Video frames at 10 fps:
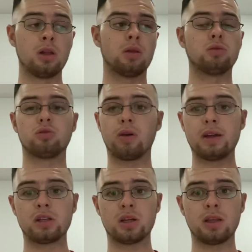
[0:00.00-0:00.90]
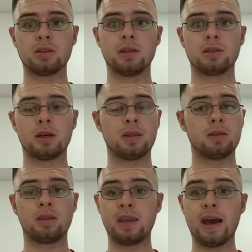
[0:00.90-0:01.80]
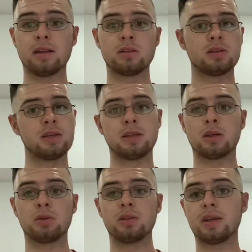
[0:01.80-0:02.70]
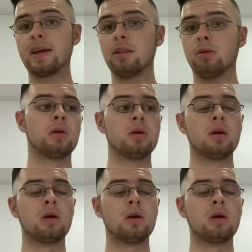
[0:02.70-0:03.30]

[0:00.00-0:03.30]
those great chances, and yet City couldn't take them.